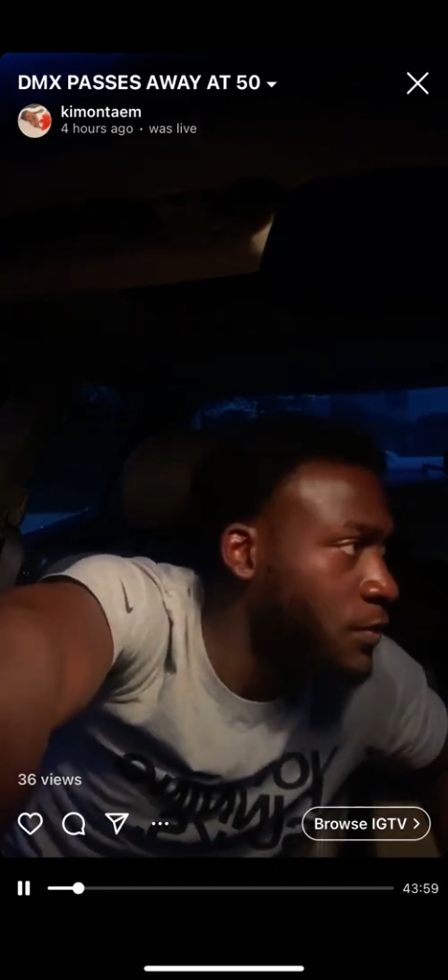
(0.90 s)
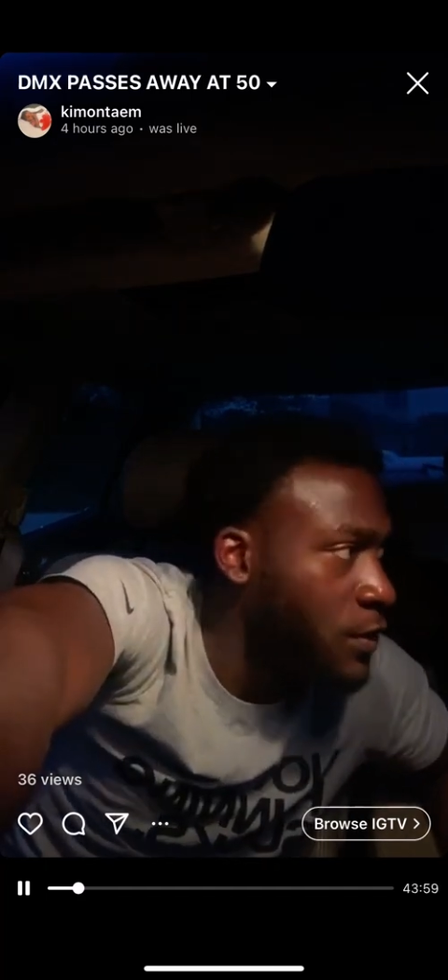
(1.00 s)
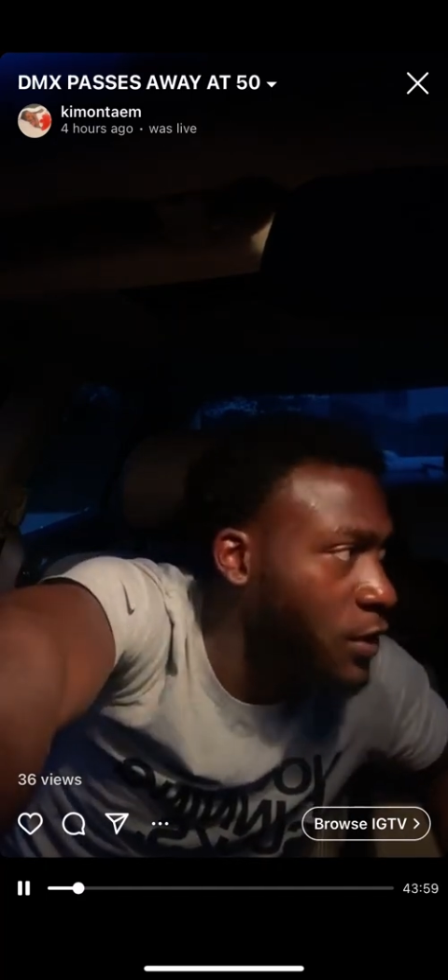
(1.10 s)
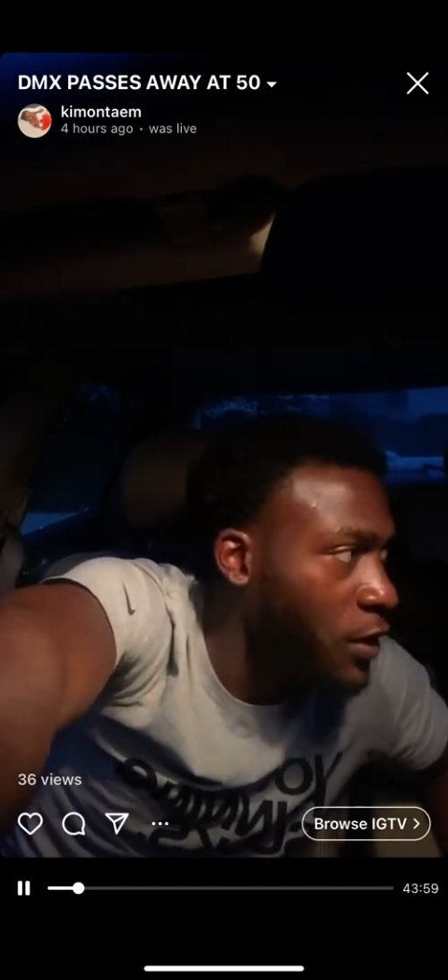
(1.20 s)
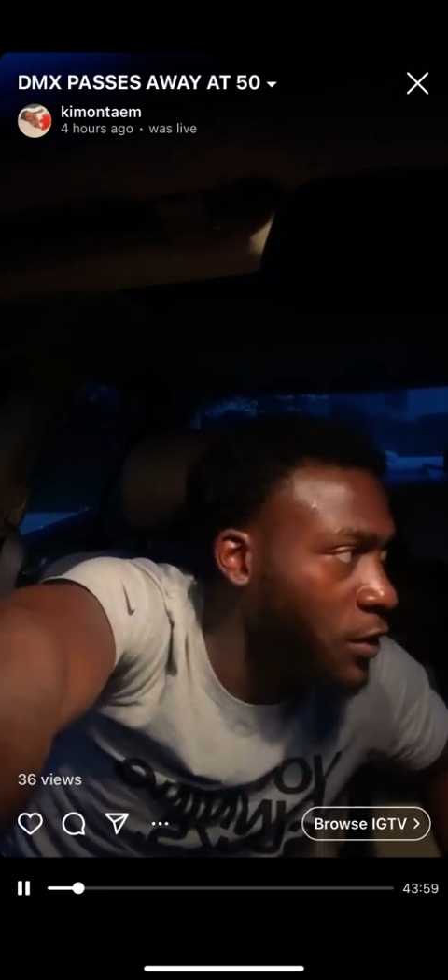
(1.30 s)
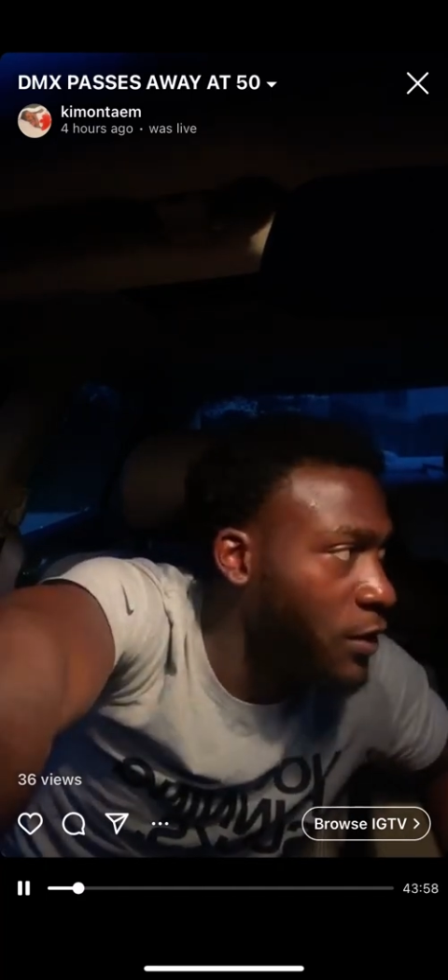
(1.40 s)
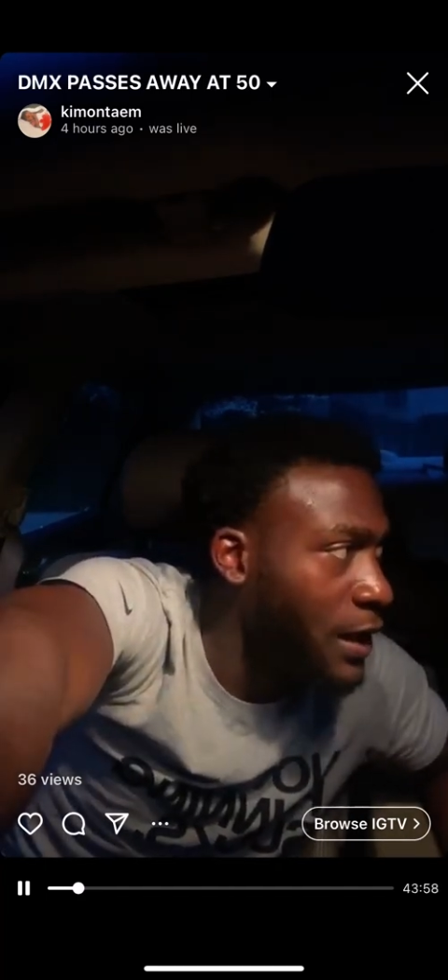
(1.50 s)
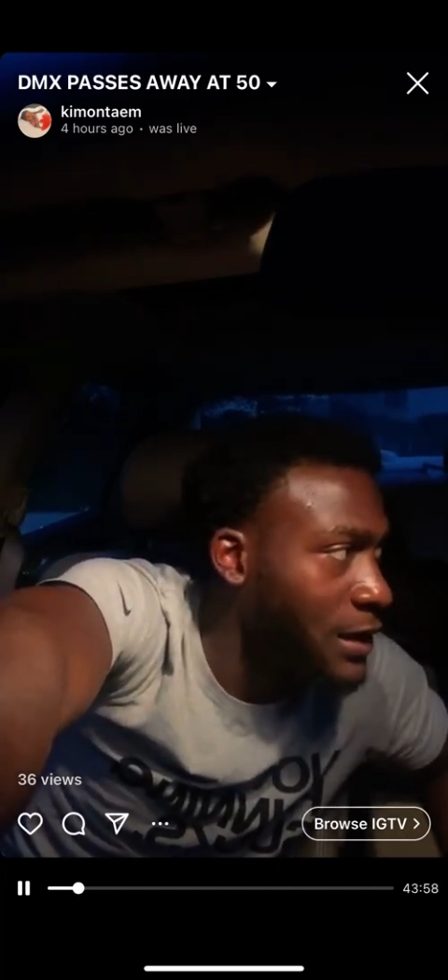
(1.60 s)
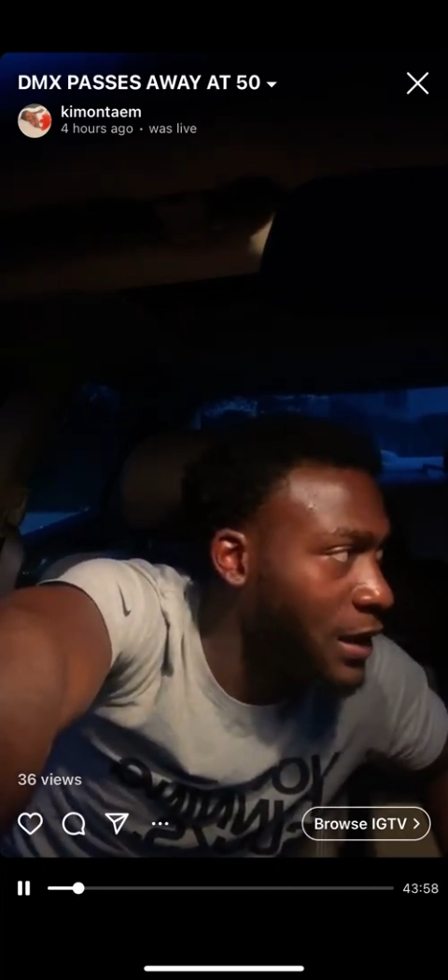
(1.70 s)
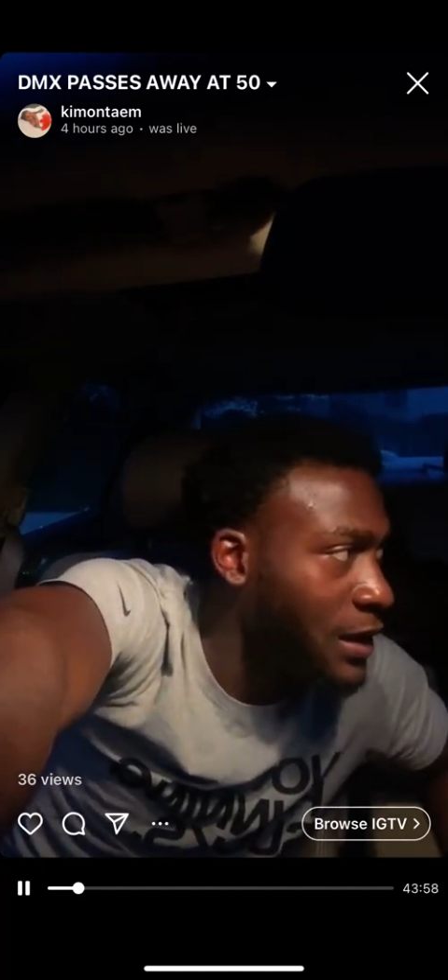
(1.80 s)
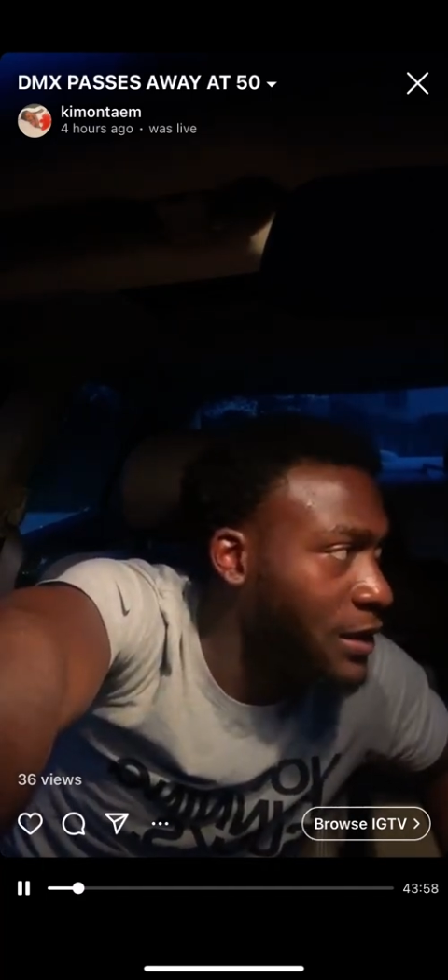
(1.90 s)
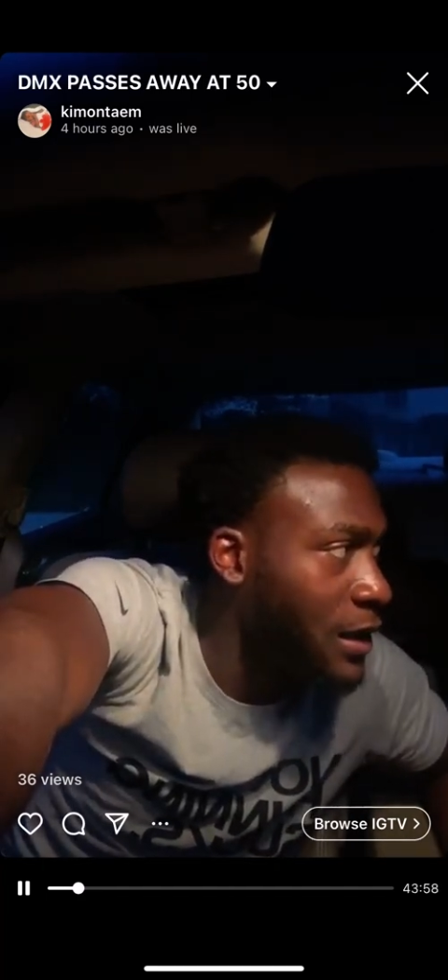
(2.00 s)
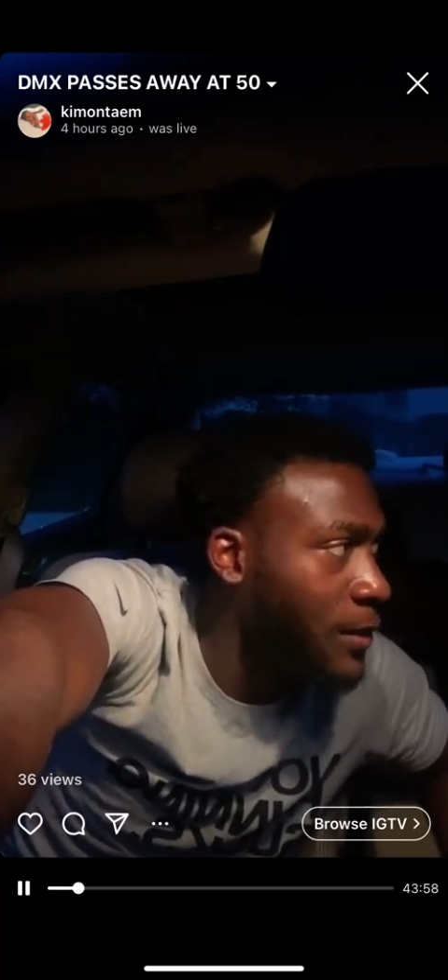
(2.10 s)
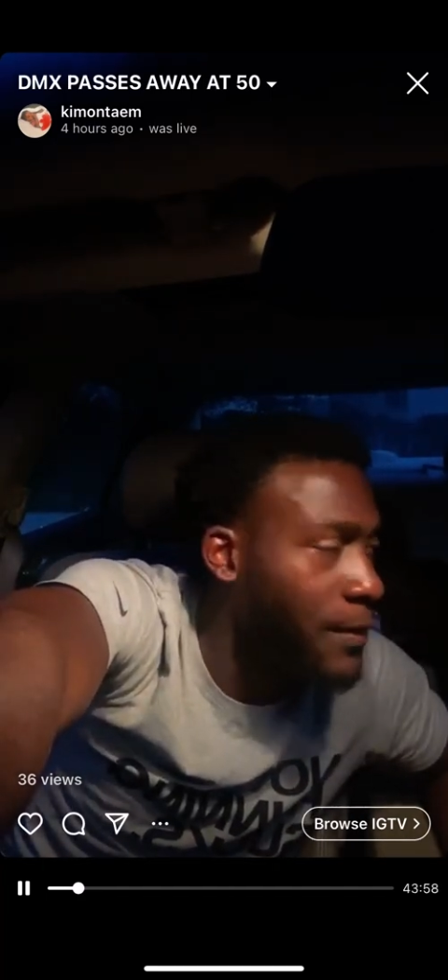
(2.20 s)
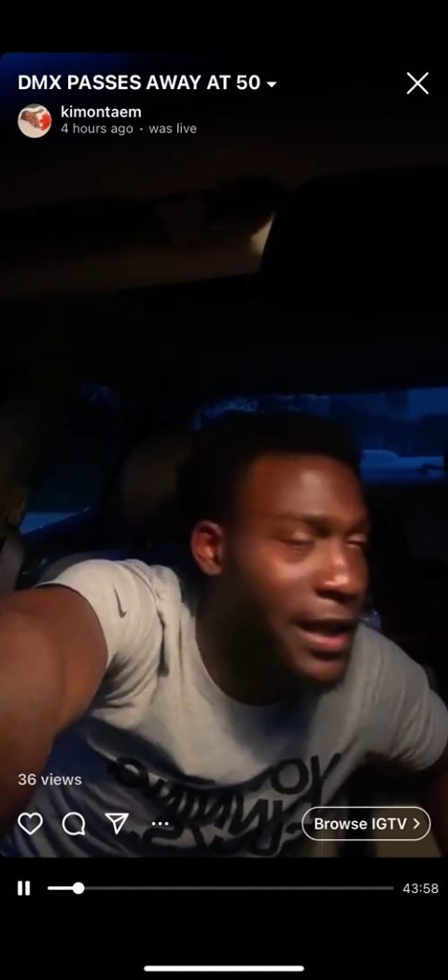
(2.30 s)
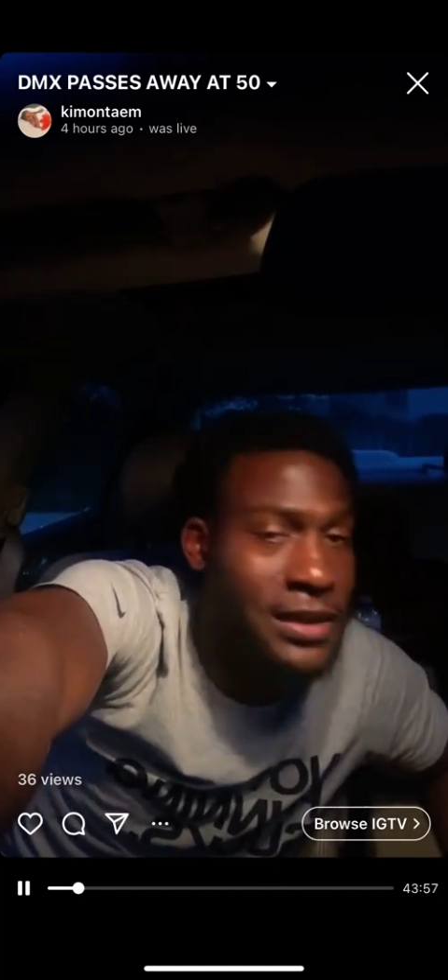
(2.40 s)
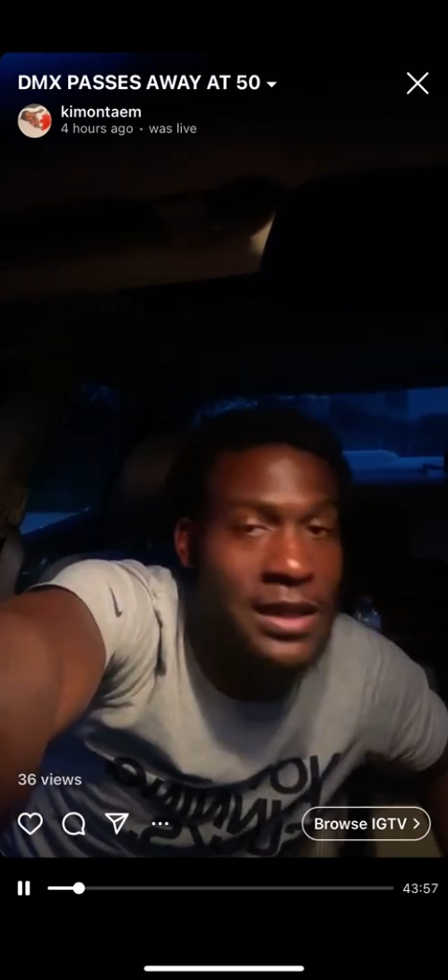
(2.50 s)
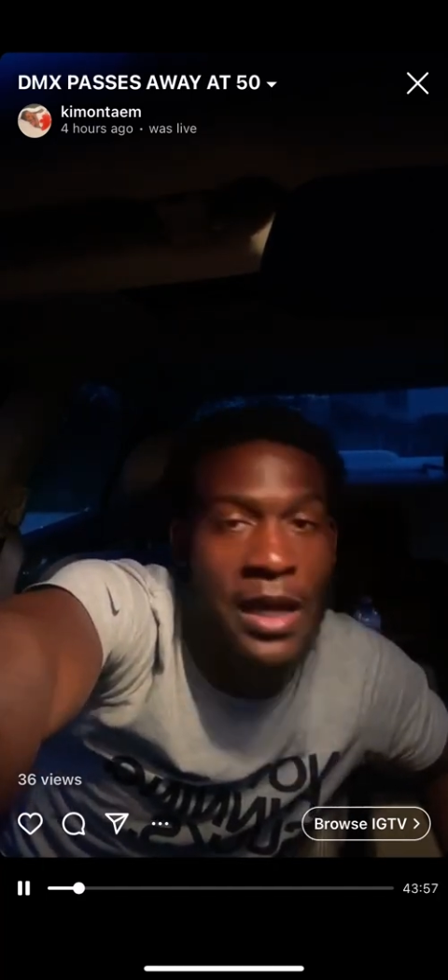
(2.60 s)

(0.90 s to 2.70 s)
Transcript: You know, I think DMX,